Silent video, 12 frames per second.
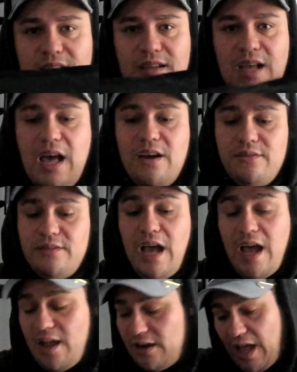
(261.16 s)

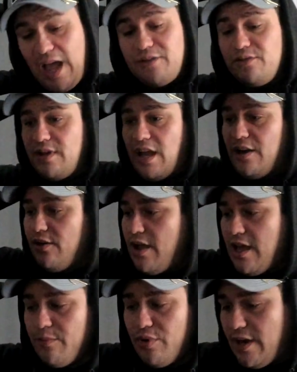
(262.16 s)
I do not know how
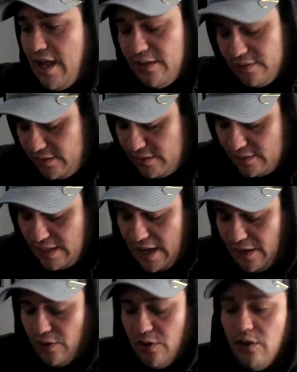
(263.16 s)
to pronounce that
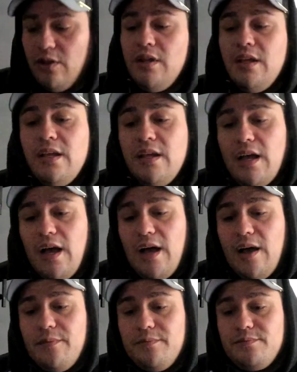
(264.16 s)
at all.
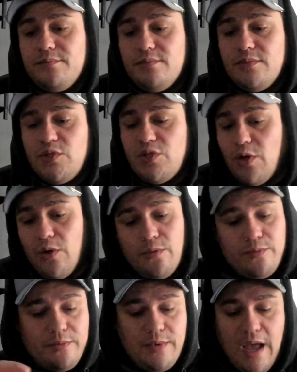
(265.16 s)

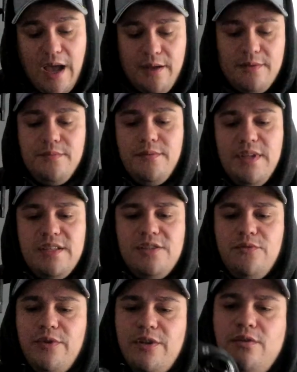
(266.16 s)
So yeah, this is the
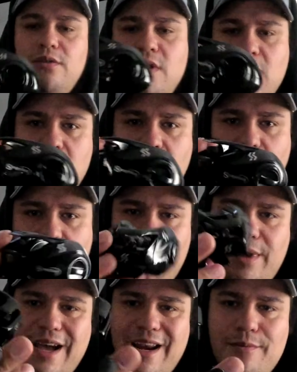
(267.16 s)
reel. We
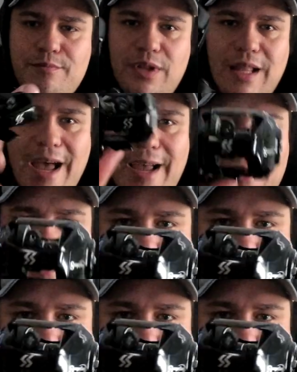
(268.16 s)
got it in black.